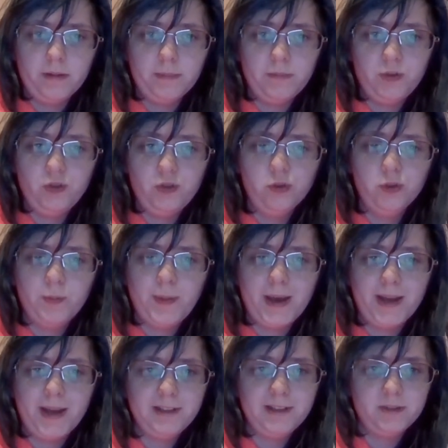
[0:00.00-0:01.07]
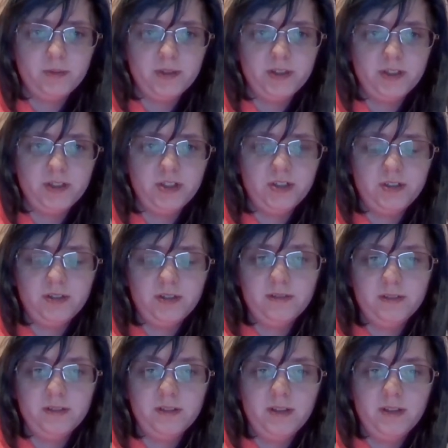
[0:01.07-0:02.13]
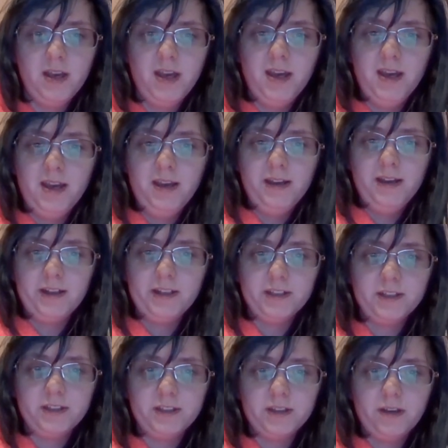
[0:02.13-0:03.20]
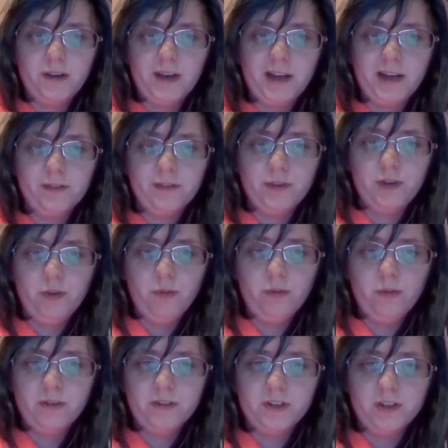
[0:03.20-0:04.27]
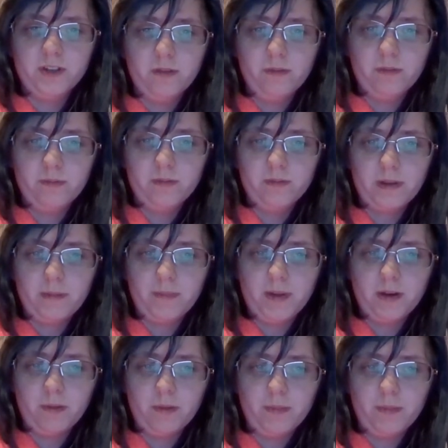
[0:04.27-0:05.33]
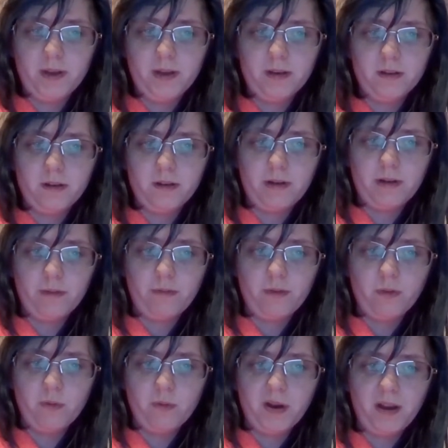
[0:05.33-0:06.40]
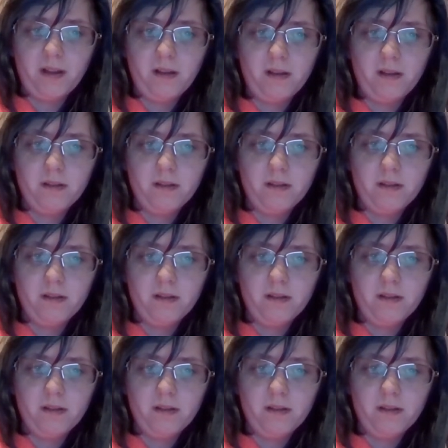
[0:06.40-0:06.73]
Jeweled Pets, which is a kind of a new one, so that may not be around for a while.